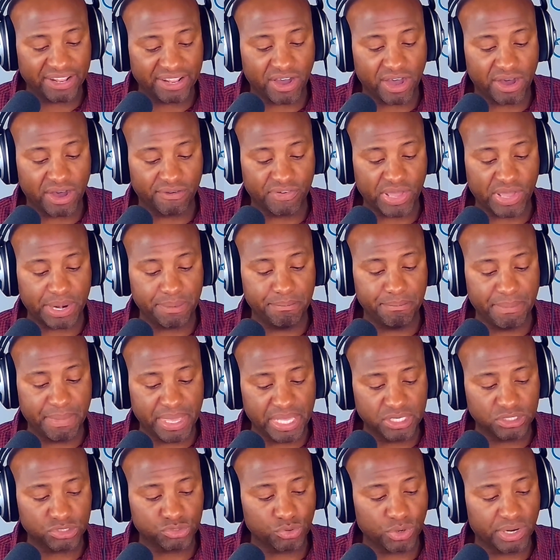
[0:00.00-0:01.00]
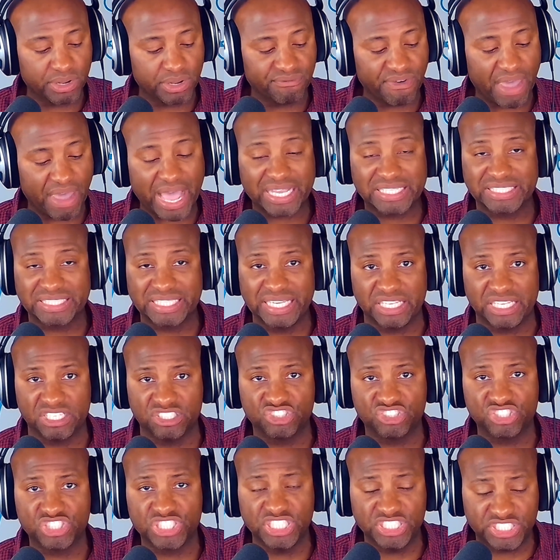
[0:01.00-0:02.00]
of administering
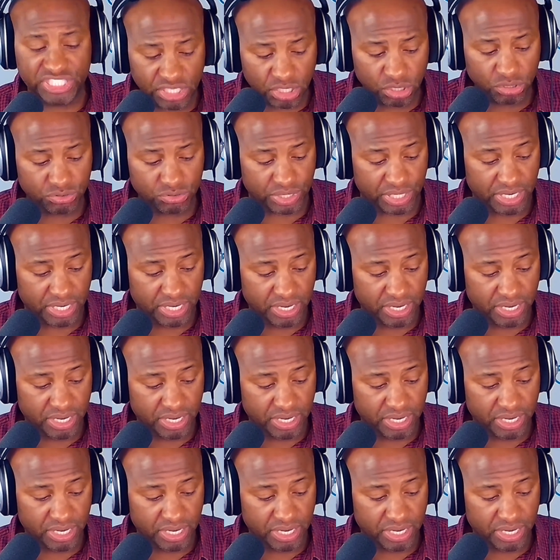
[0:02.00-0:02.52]
vaccines to children.